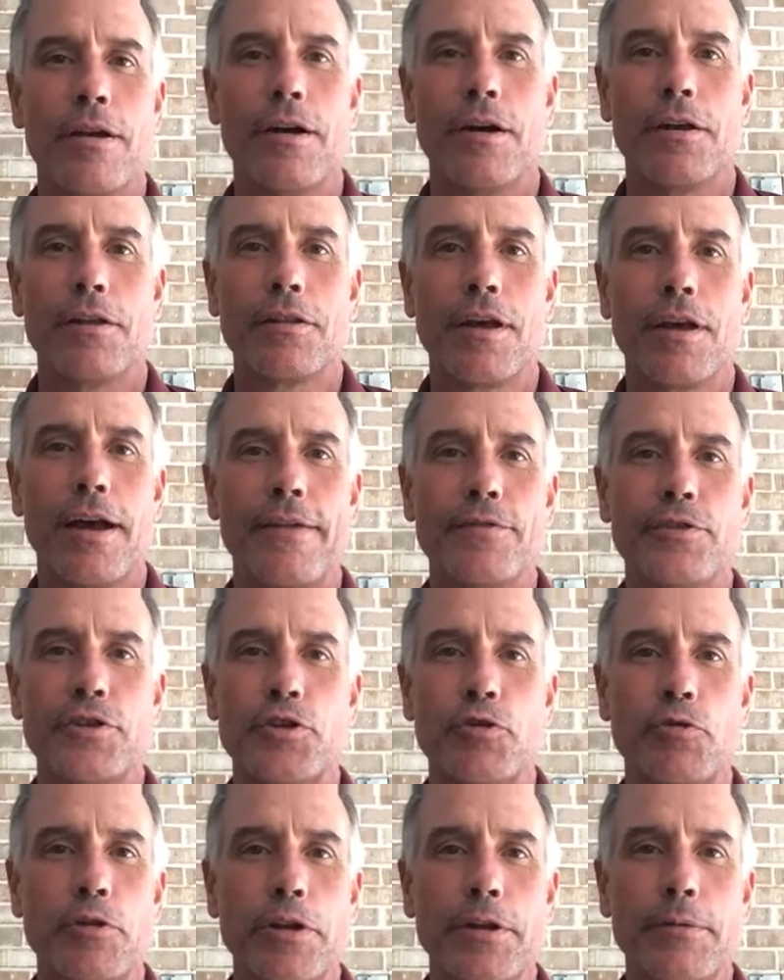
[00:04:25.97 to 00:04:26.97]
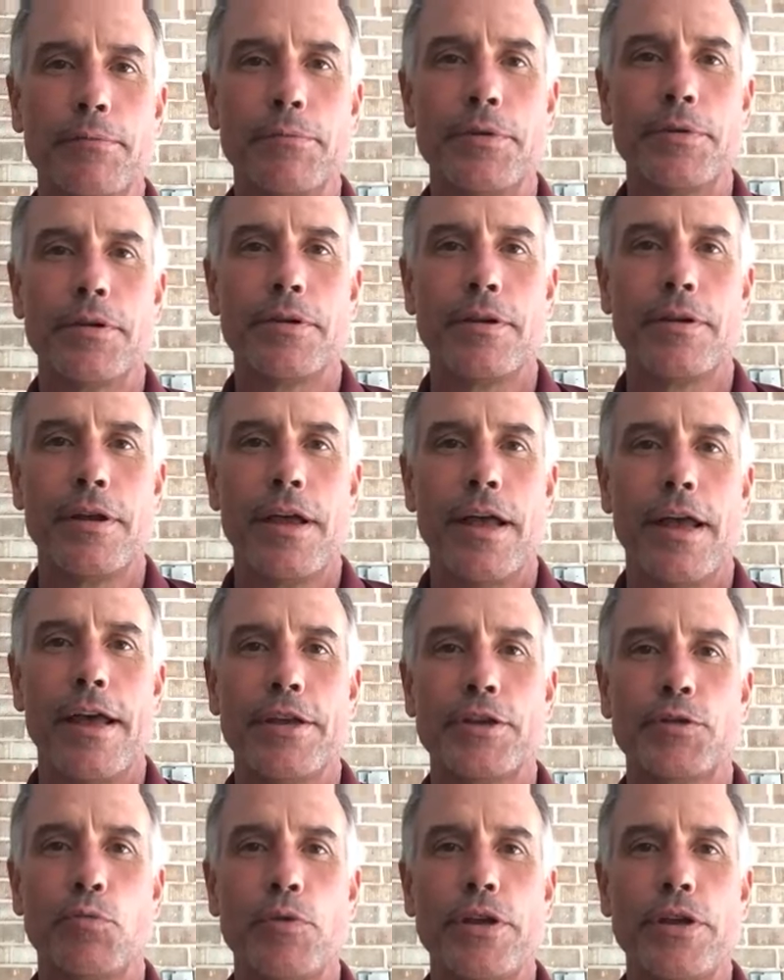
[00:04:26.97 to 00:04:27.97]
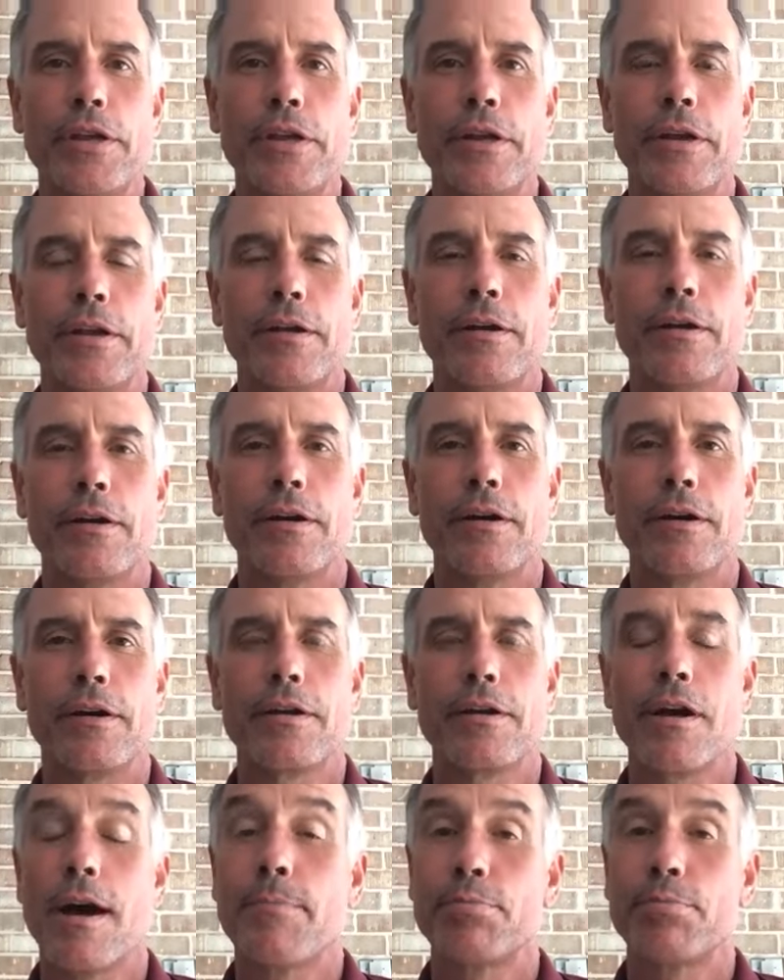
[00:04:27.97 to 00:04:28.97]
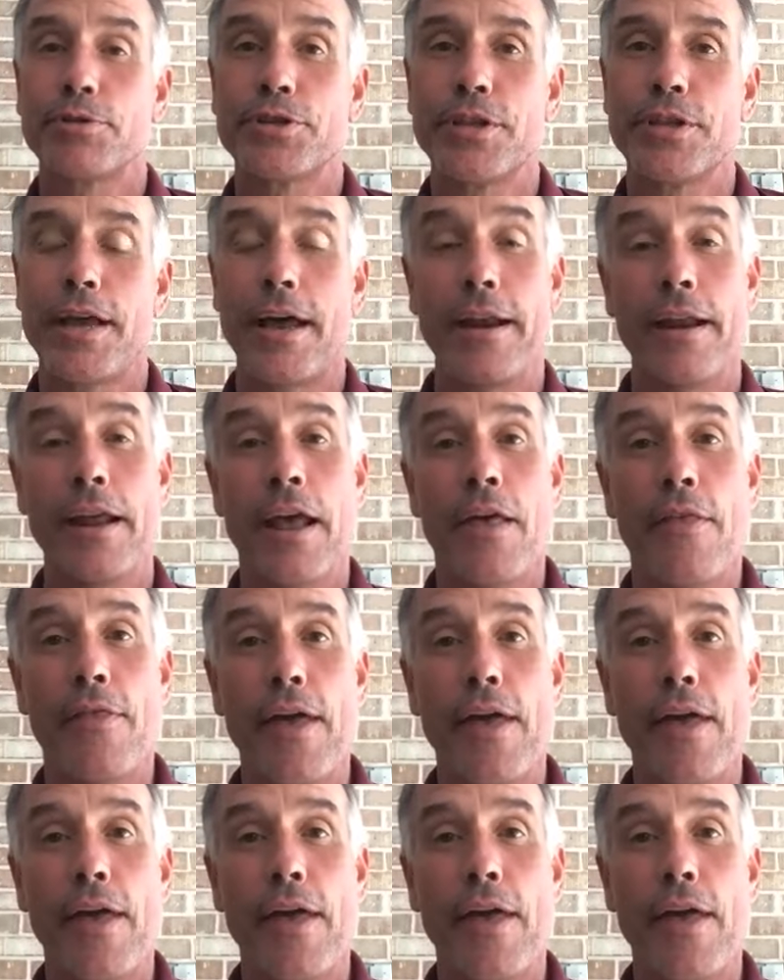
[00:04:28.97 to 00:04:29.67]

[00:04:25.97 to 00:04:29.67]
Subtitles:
live streamed as we accomplished that.